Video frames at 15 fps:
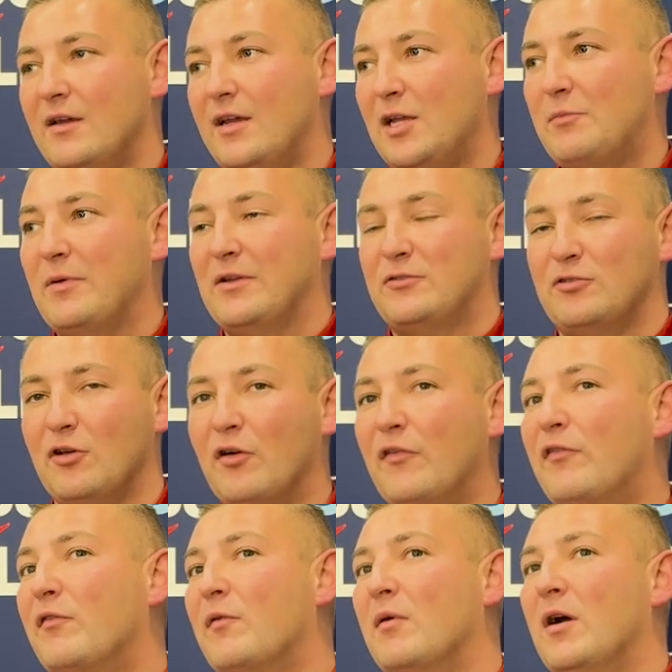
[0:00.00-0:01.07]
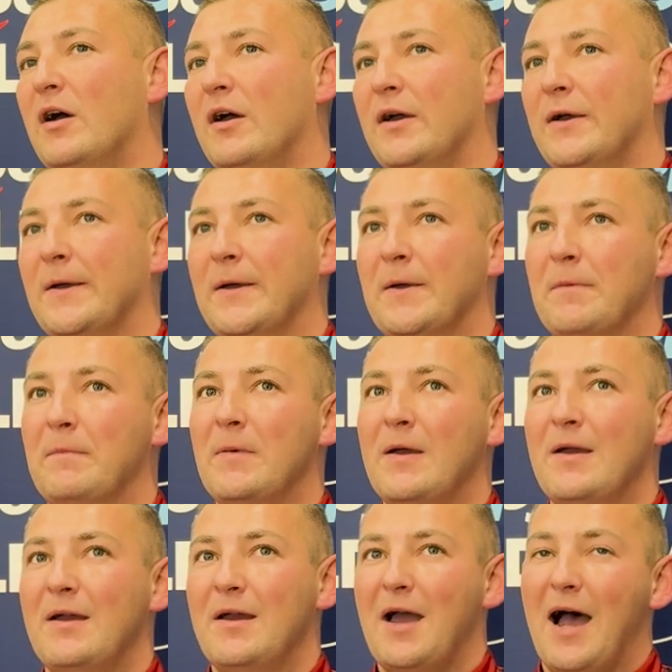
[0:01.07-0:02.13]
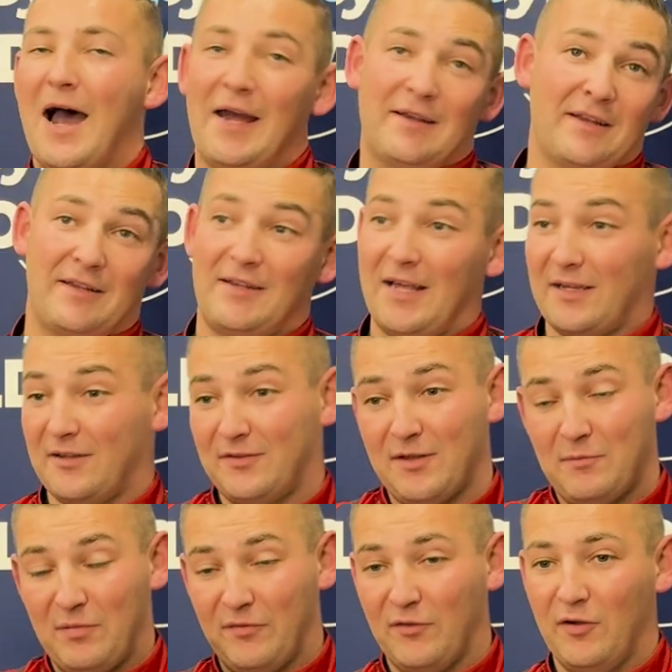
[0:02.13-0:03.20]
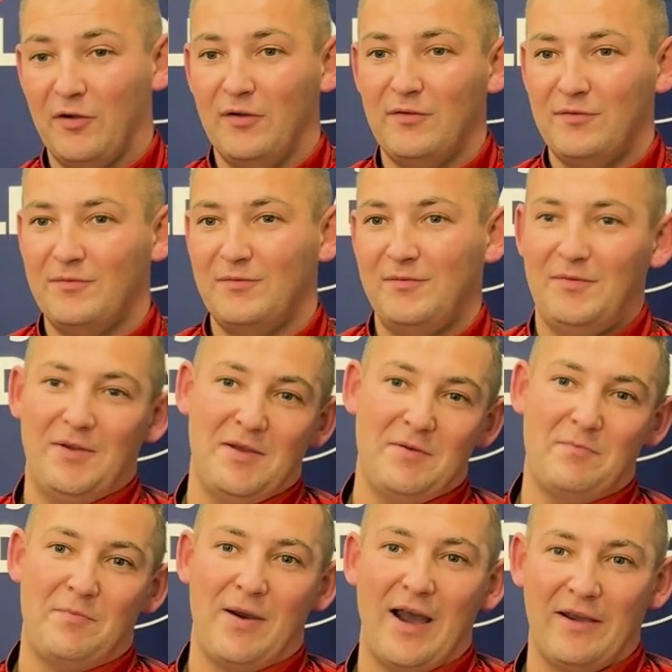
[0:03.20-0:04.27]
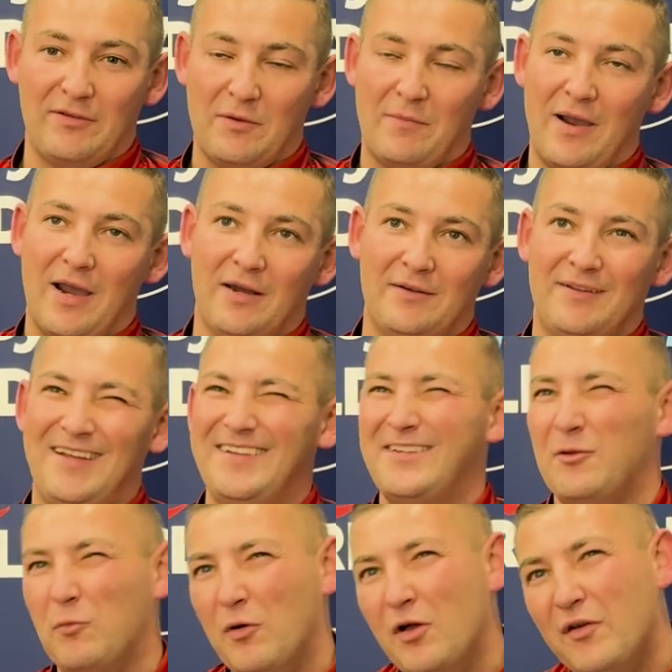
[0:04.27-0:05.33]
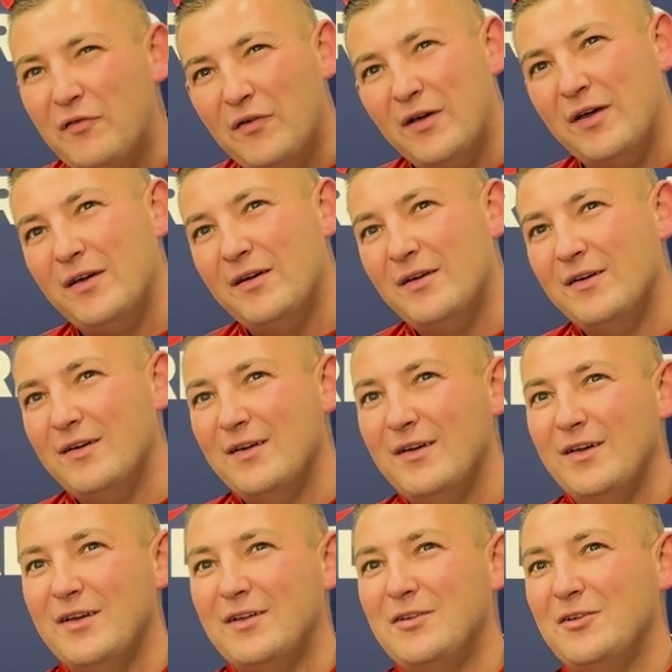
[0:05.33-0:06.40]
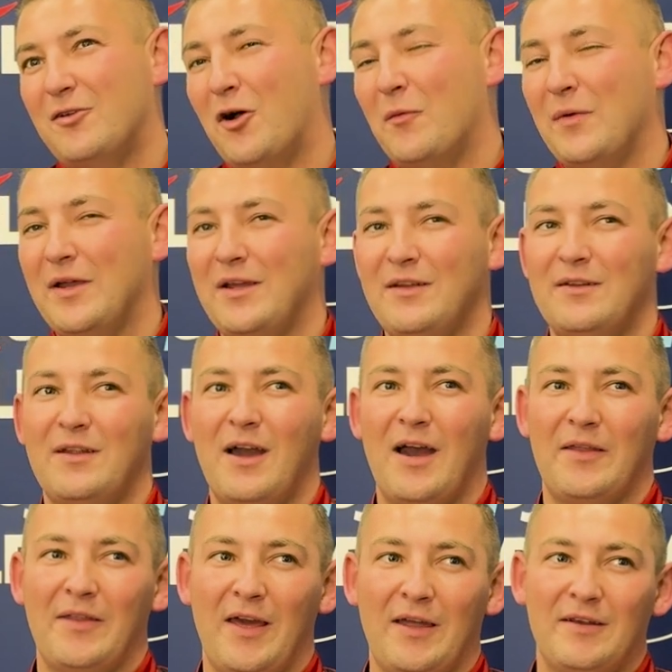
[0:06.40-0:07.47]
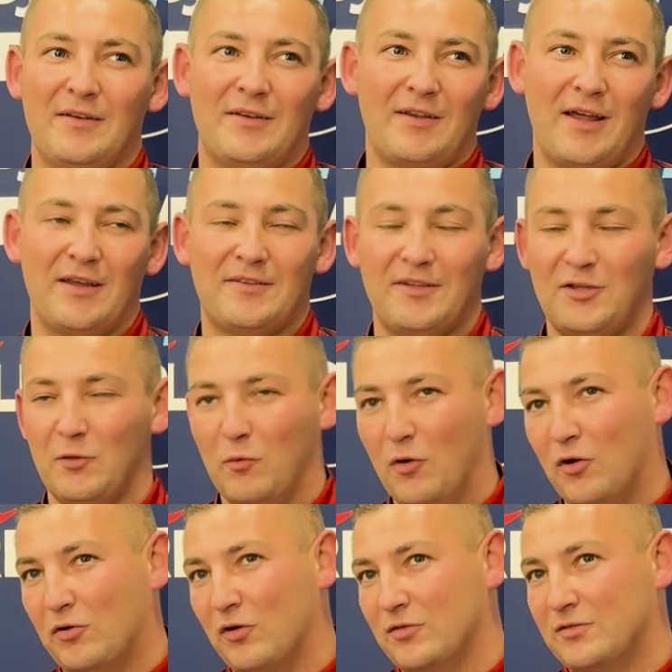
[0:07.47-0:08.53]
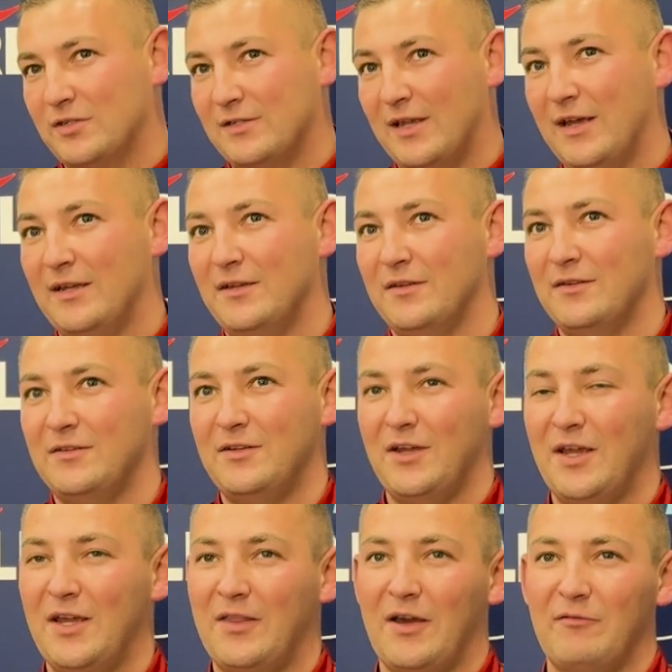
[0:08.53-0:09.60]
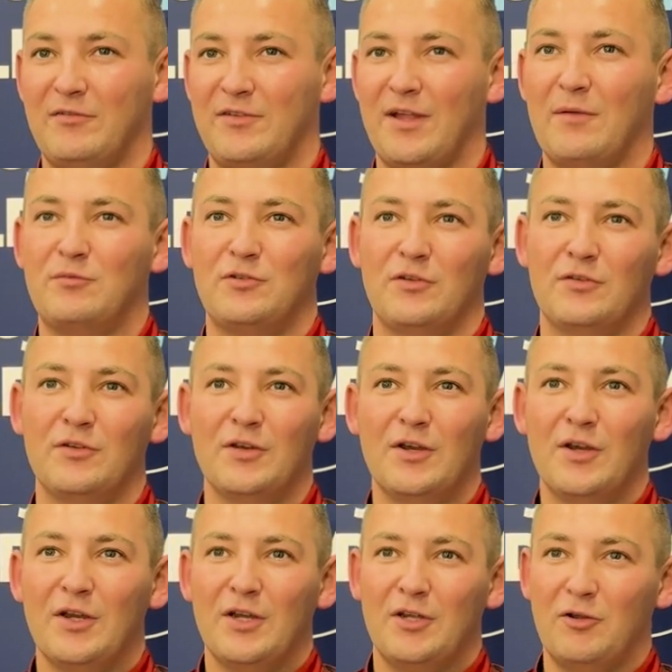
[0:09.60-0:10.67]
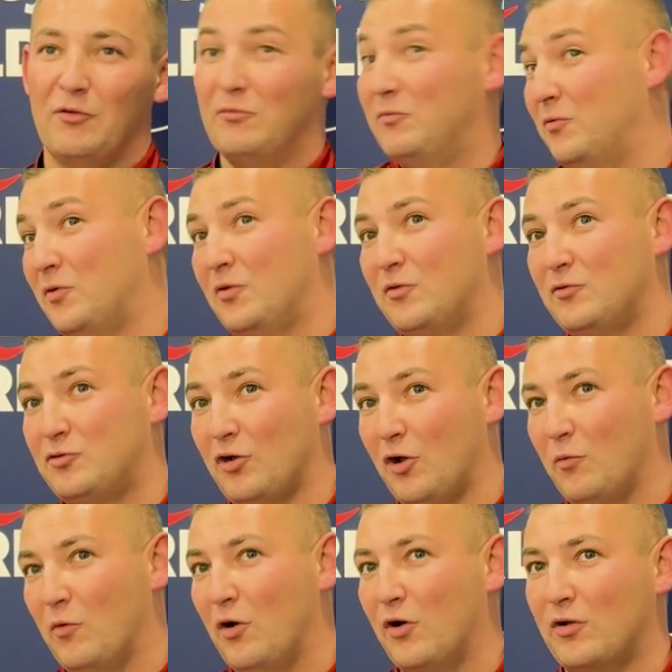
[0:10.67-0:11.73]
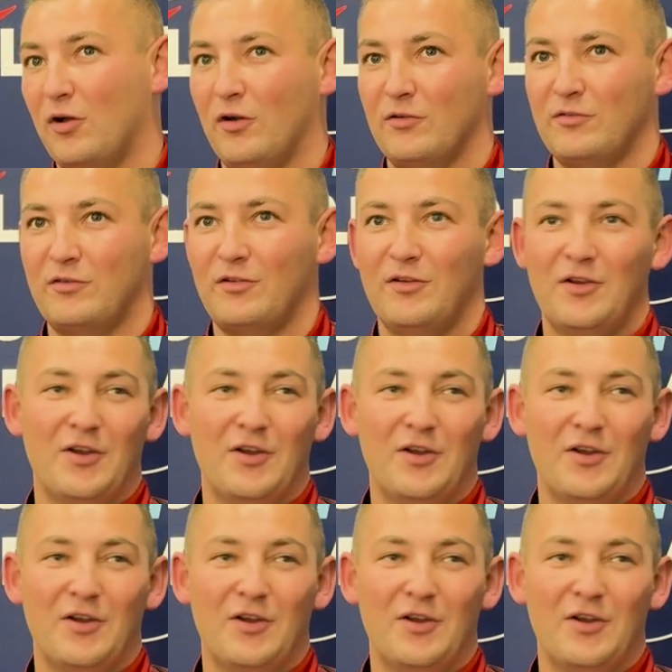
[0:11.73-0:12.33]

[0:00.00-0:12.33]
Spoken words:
It's been tough. And like I said before, part of your mind, is it worth it? Do you know what I mean? And then, like I say, you walk on today and you hear that reception. You know, joint walk-ons,